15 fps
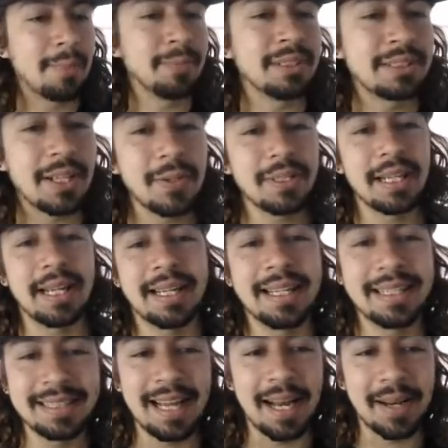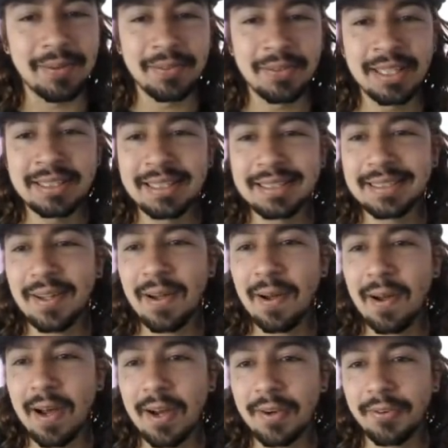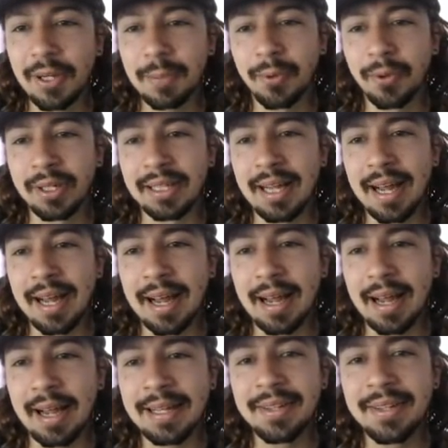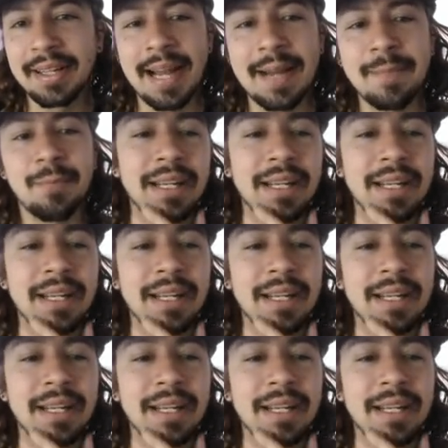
So, yeah. This is the halfway point in the game week.